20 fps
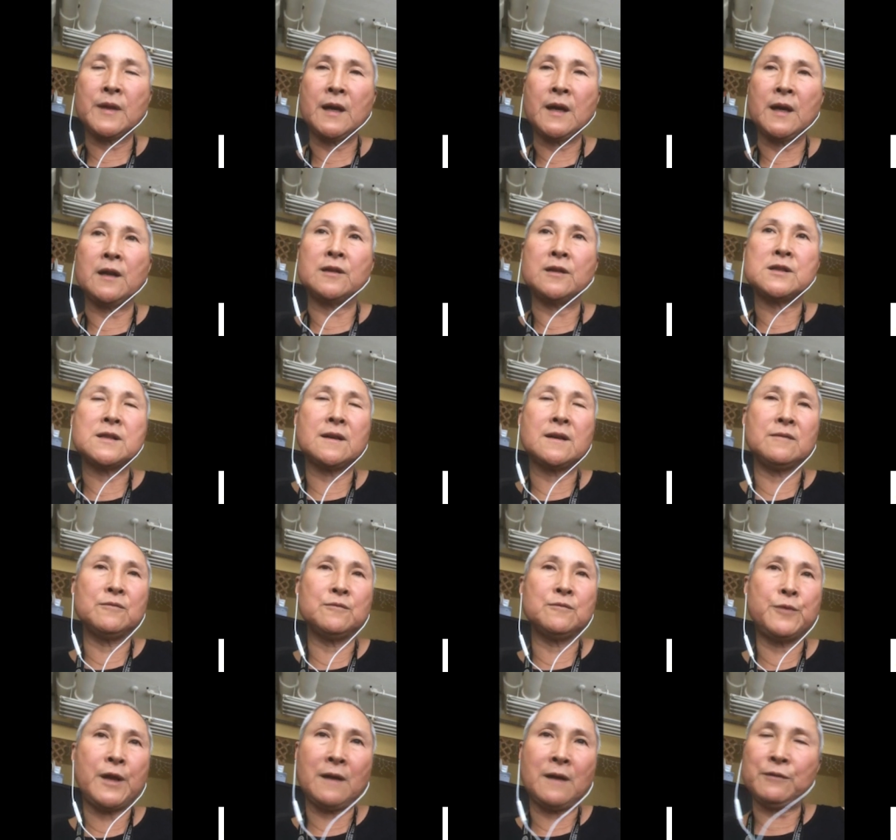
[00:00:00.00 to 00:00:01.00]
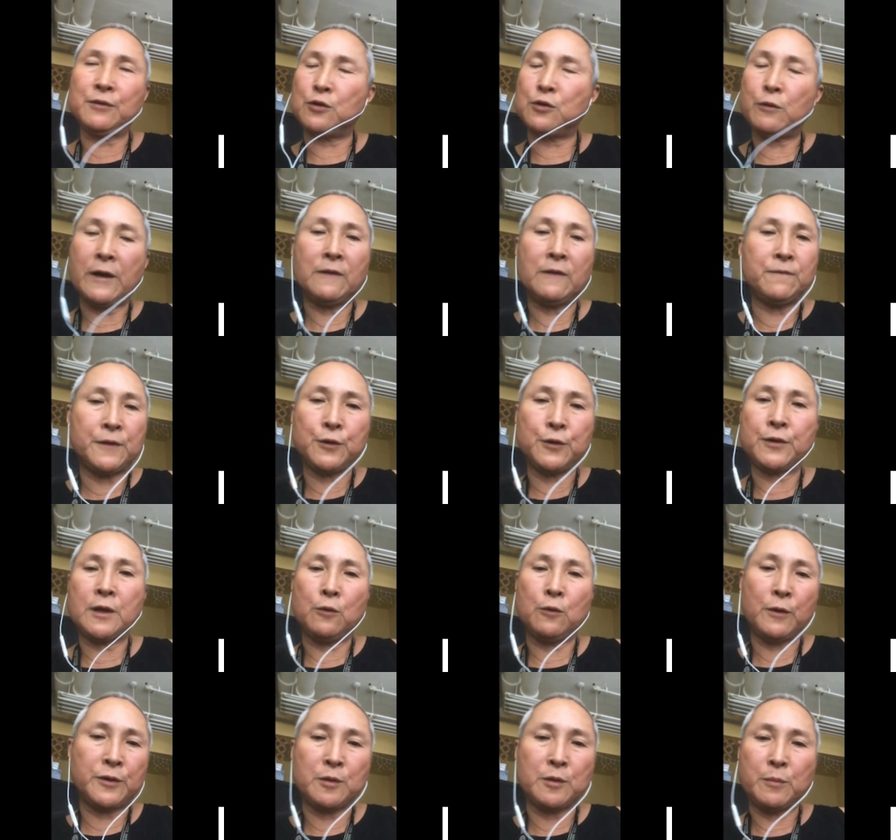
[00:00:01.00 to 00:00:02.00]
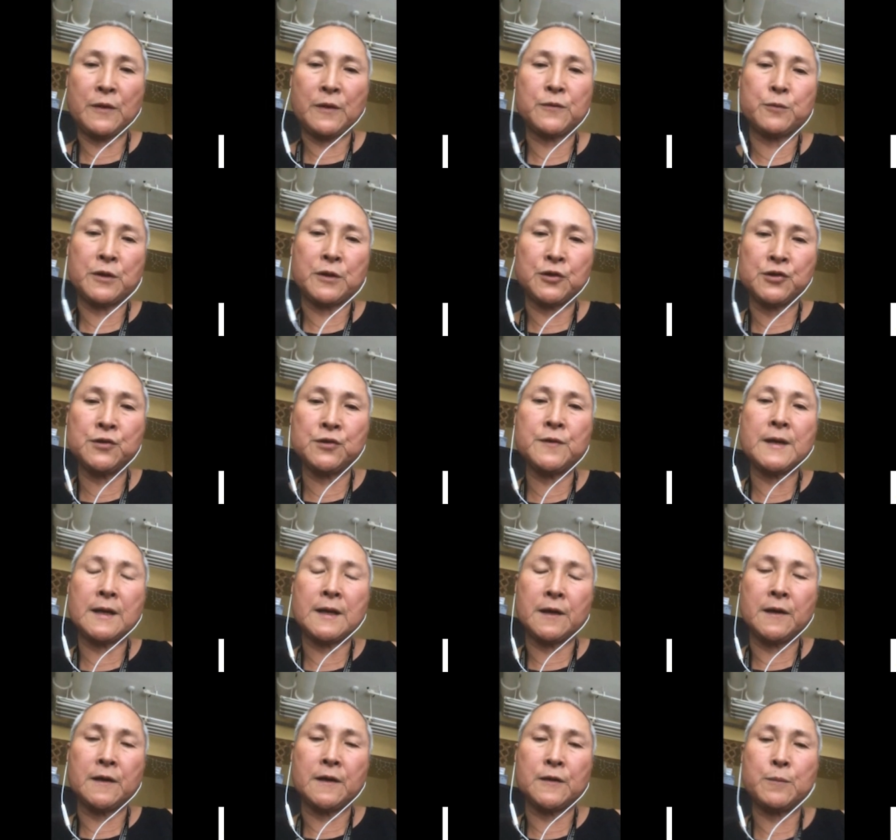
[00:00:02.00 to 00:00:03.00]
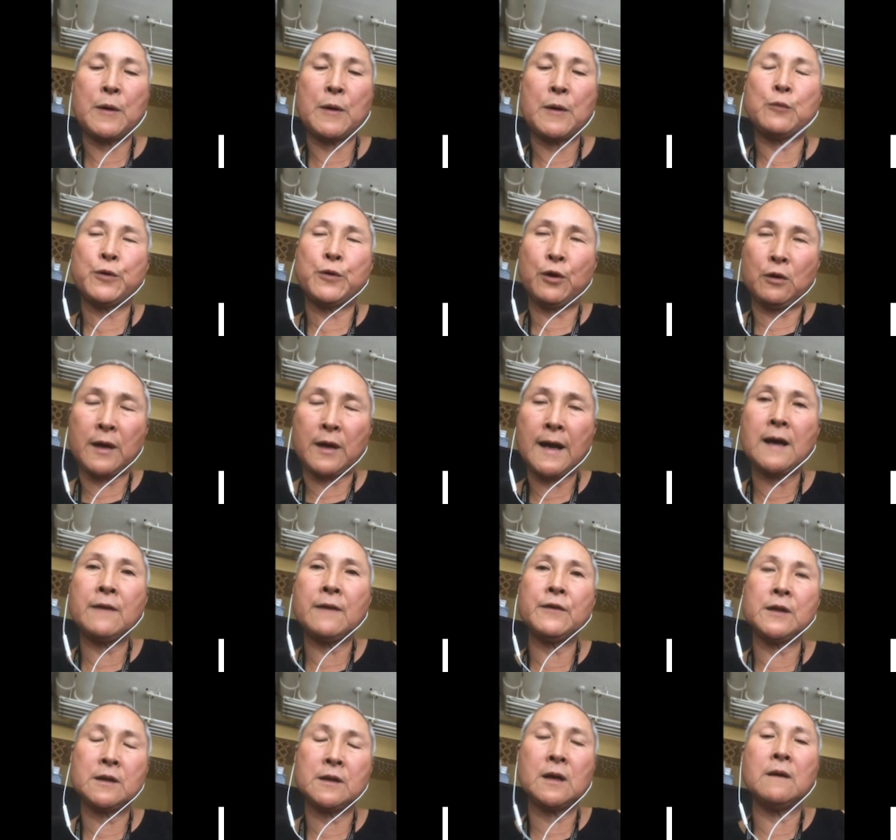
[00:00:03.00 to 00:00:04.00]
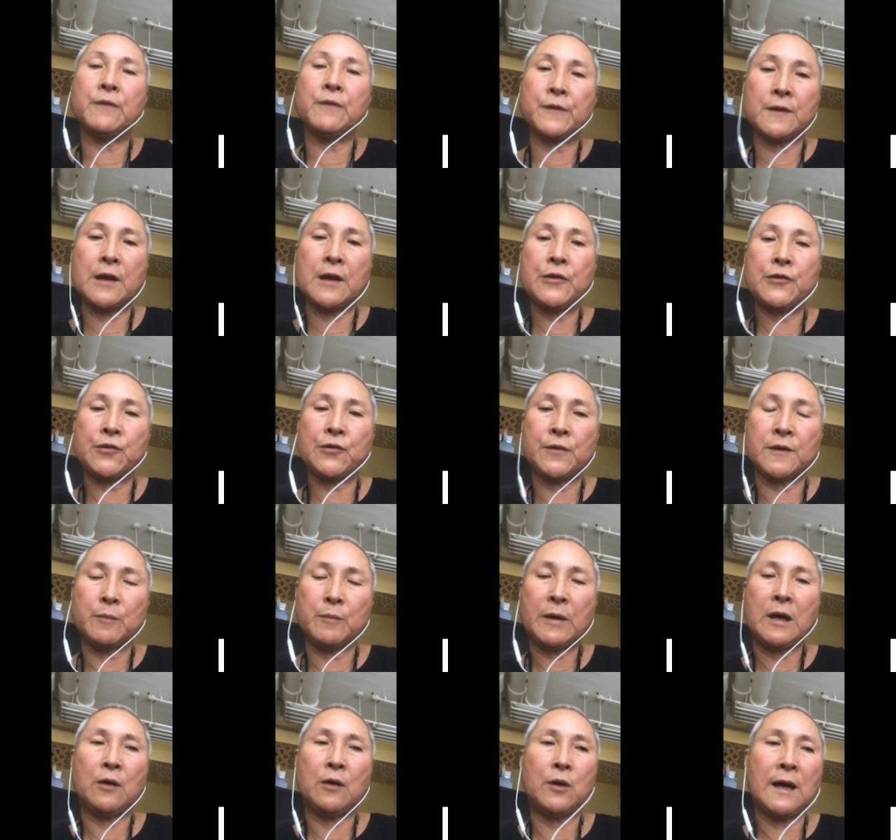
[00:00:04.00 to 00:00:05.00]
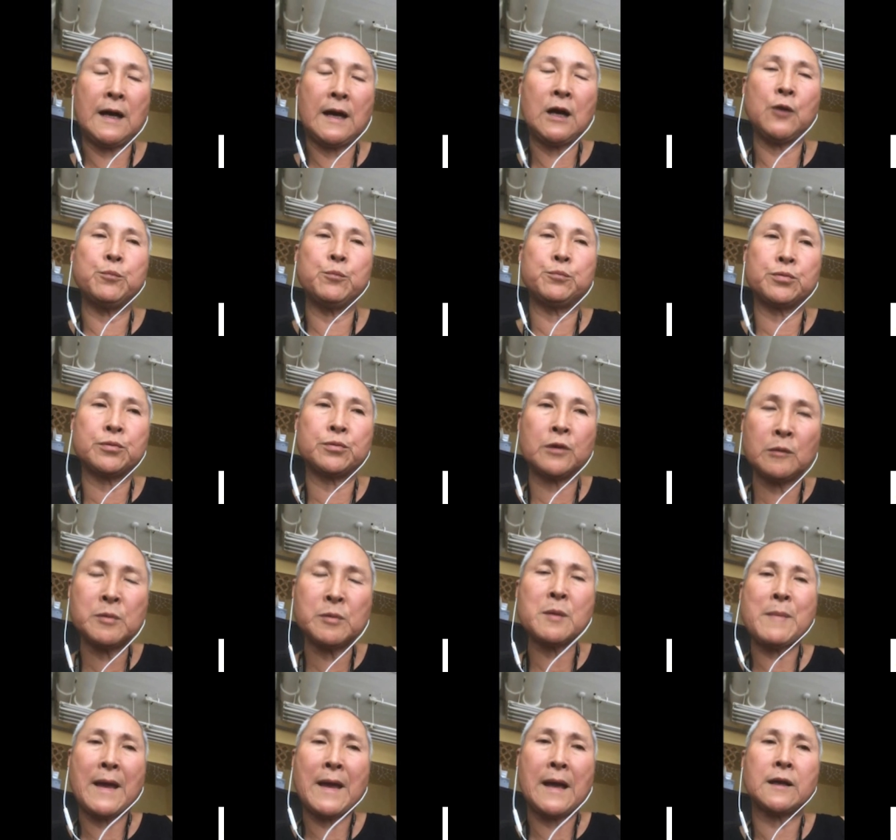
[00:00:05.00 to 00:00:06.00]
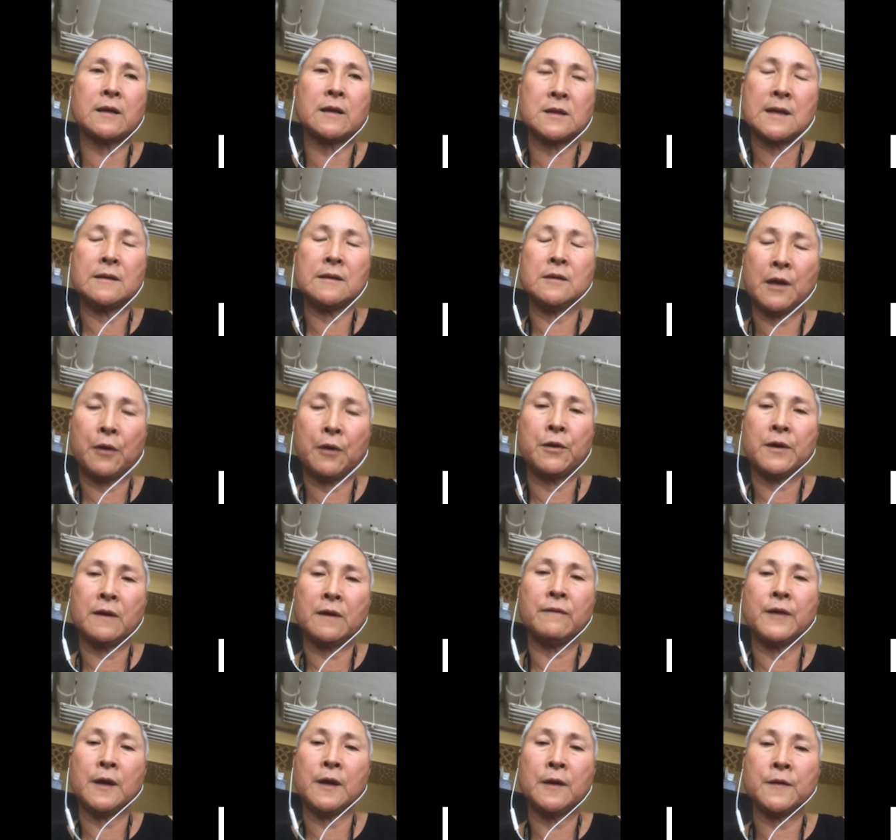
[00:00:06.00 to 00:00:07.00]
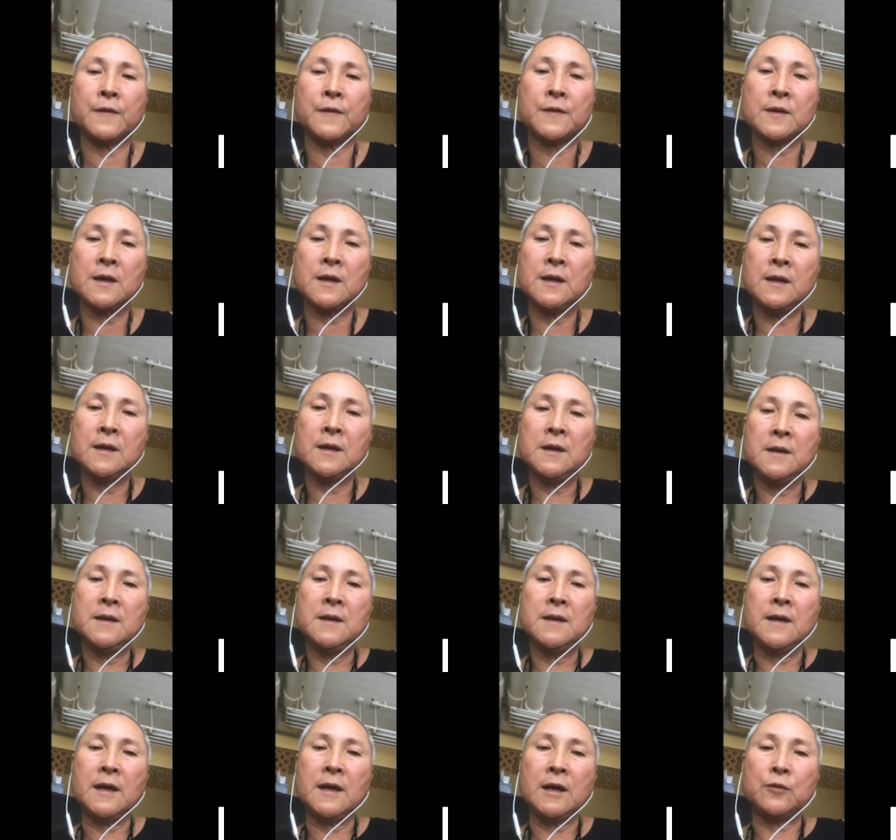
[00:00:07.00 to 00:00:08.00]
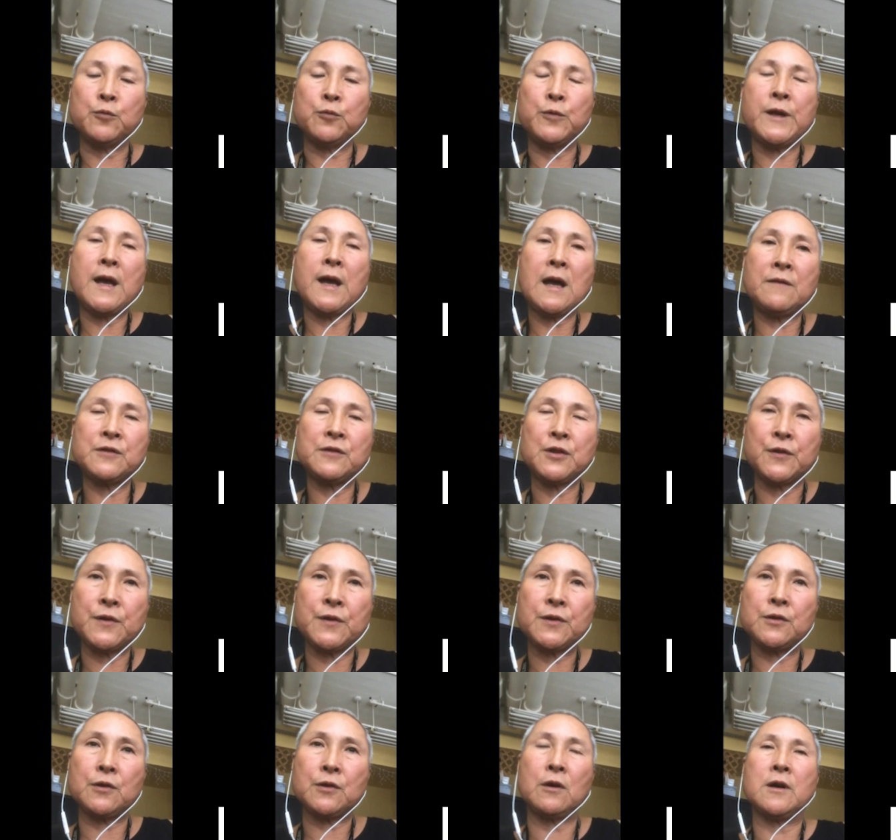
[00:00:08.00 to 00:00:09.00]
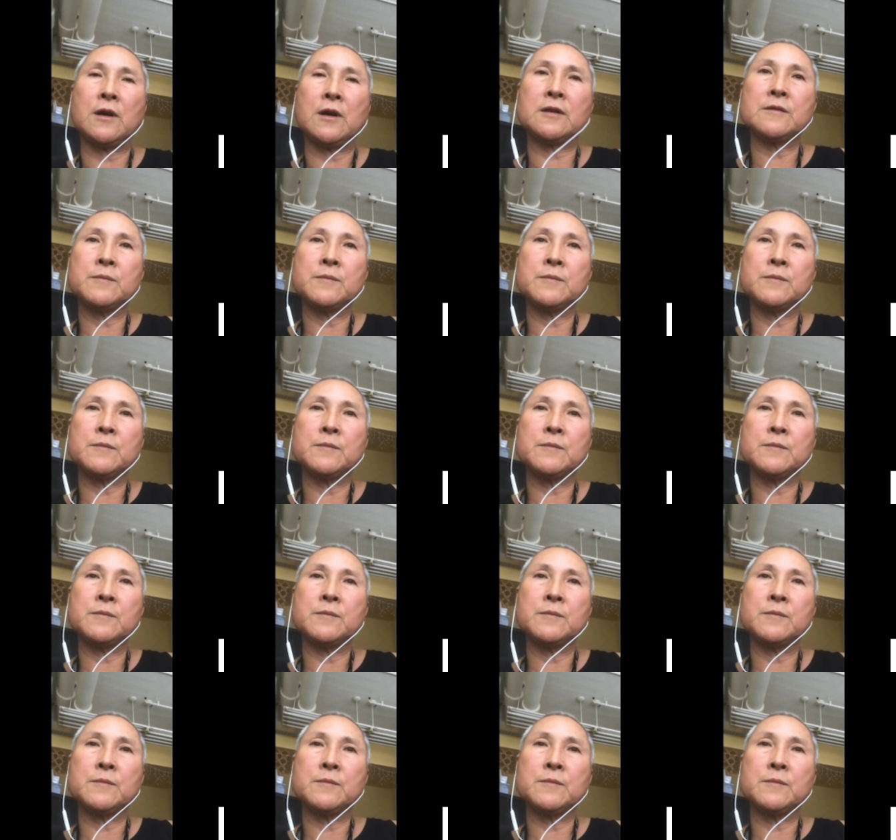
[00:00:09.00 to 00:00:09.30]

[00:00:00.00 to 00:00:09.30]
and we haven't quite figured out what the best way to do that is, but we are having conversations about how problematic that narrative is. And we have to start